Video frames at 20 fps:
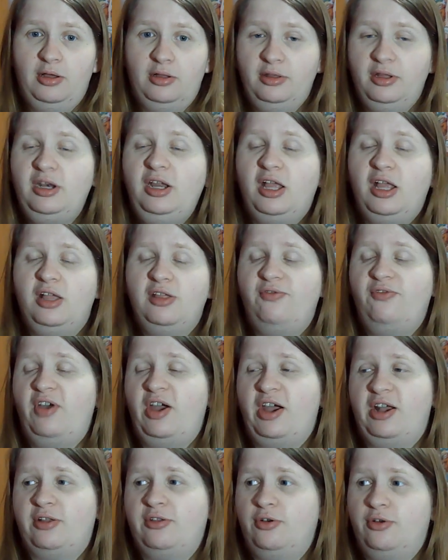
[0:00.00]
lineage
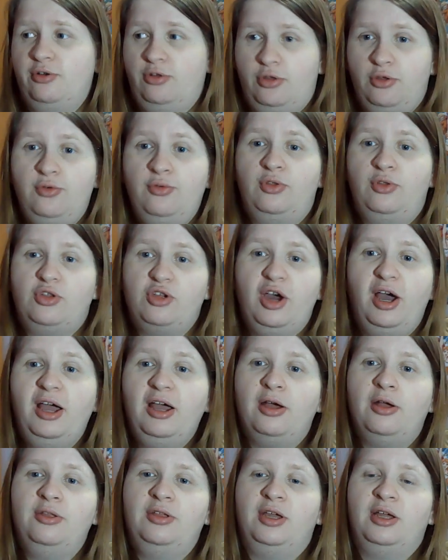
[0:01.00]
factor to the
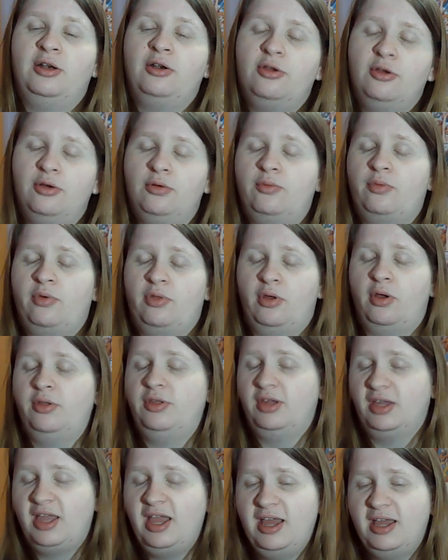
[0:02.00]
child and could
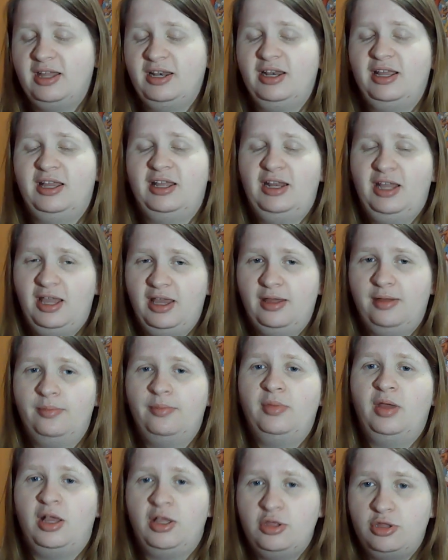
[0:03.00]
result again in
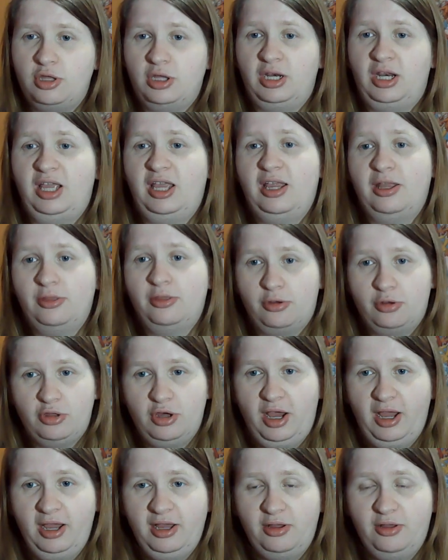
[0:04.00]
him and Jenny and their
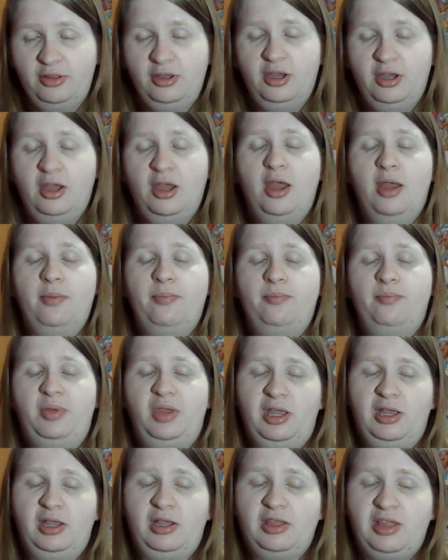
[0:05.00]
child
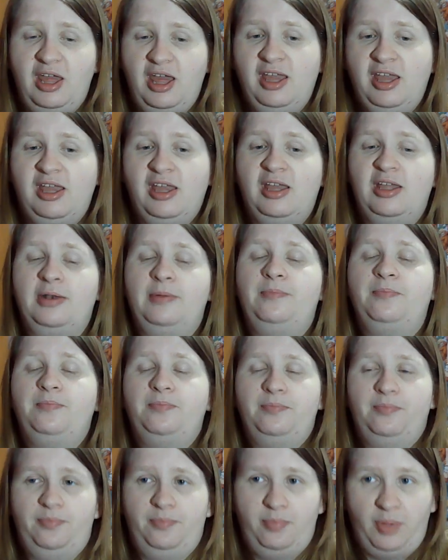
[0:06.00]
being taken
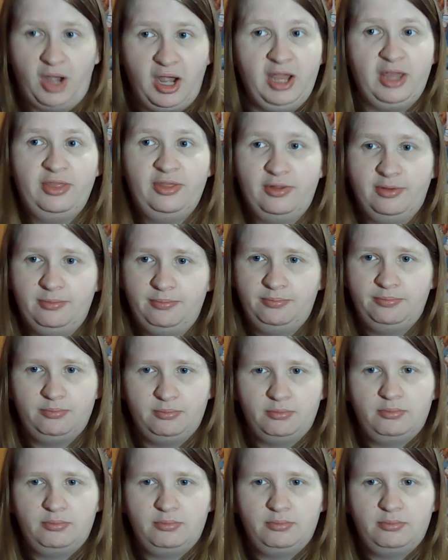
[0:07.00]
by the